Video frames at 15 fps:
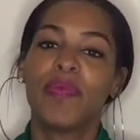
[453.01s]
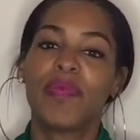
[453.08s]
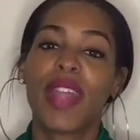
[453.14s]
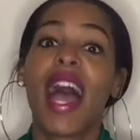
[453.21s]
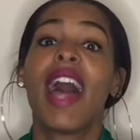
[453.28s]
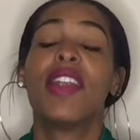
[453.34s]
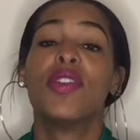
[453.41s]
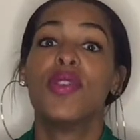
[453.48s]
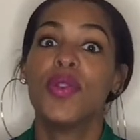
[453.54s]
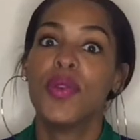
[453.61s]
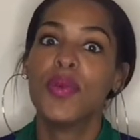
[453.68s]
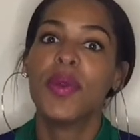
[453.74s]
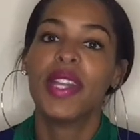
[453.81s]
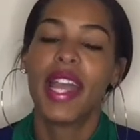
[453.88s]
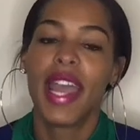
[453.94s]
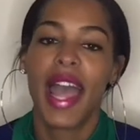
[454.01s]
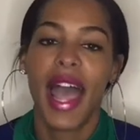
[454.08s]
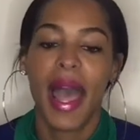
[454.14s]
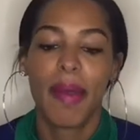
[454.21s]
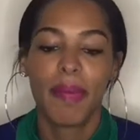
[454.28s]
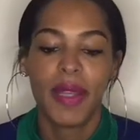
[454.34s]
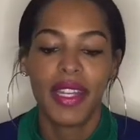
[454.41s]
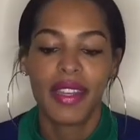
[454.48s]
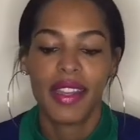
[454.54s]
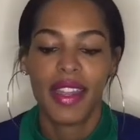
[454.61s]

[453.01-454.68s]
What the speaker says: I knew what had happened.